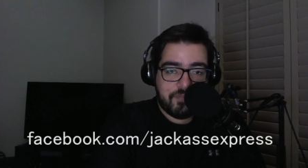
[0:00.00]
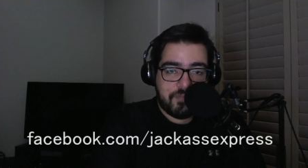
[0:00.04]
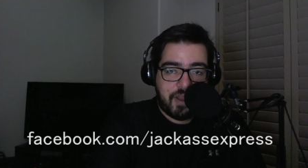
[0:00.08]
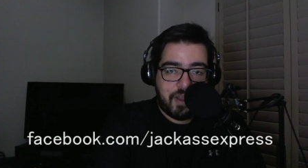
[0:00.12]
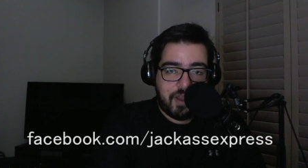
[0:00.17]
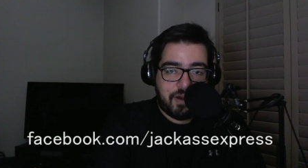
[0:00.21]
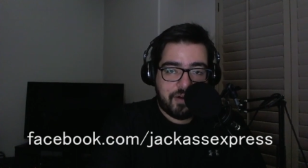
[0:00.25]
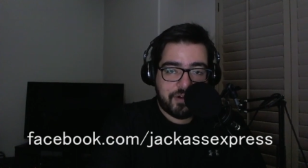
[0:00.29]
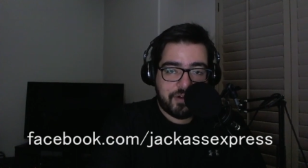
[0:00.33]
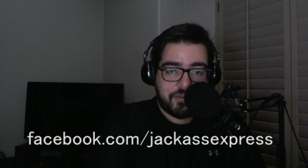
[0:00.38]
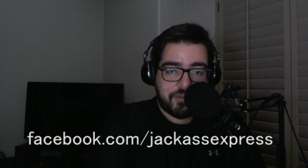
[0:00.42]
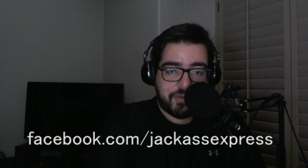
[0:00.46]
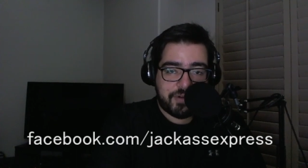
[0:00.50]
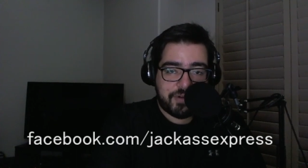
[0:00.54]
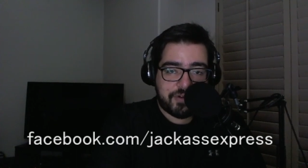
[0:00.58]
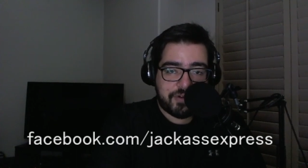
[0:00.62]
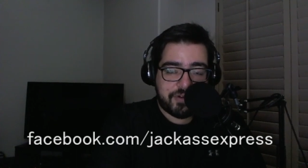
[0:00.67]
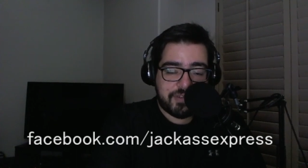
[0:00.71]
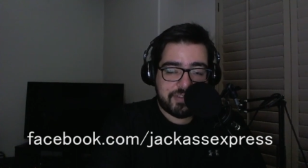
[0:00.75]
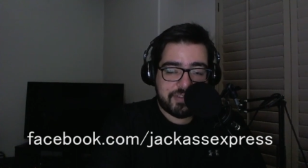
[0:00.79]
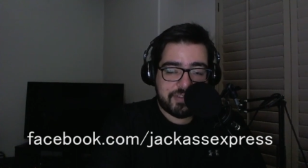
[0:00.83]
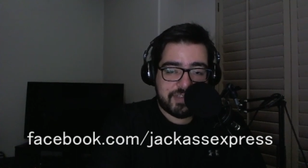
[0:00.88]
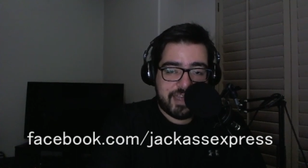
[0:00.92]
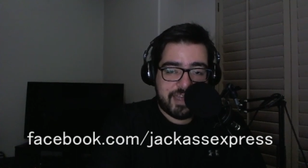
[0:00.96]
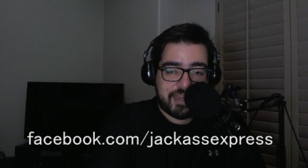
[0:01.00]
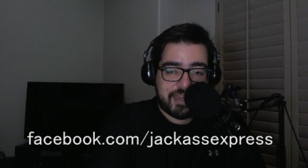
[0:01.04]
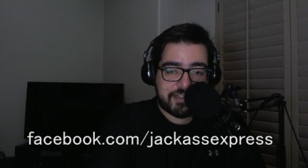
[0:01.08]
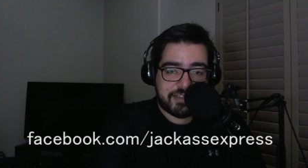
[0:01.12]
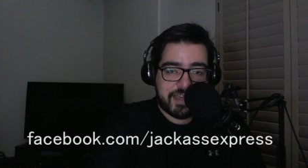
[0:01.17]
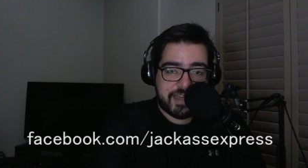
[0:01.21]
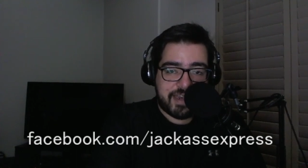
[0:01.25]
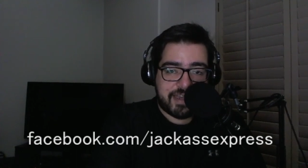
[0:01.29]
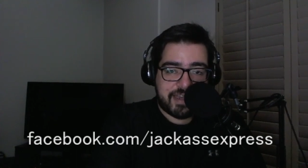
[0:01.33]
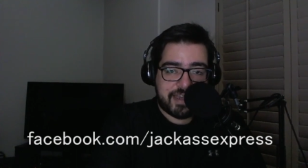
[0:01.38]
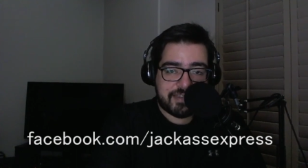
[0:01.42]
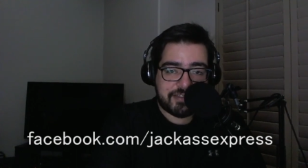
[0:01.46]
our Twitter, it's at
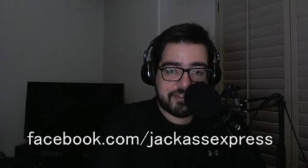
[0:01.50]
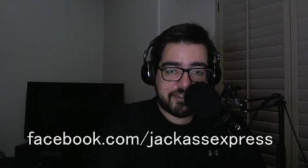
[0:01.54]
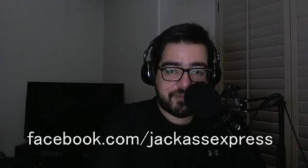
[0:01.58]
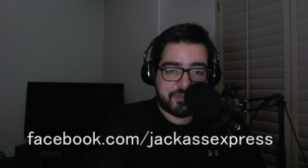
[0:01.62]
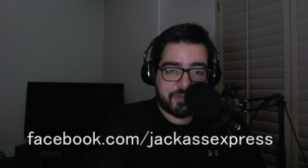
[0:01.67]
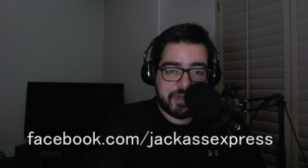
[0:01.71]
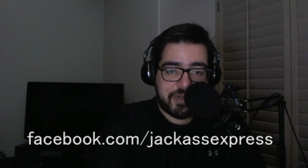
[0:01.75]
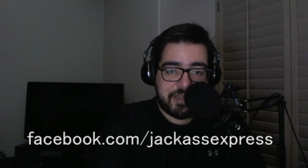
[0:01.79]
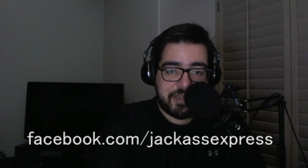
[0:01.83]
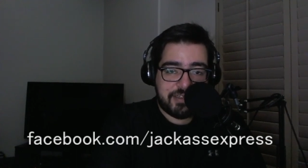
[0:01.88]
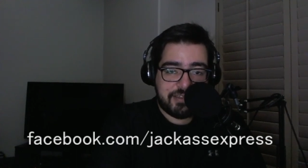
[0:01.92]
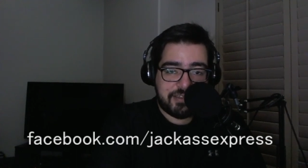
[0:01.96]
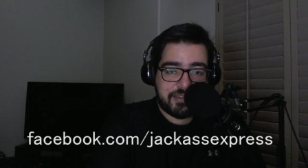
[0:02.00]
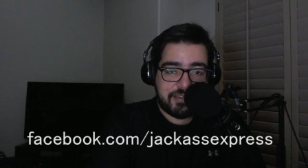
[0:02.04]
Jackass Express.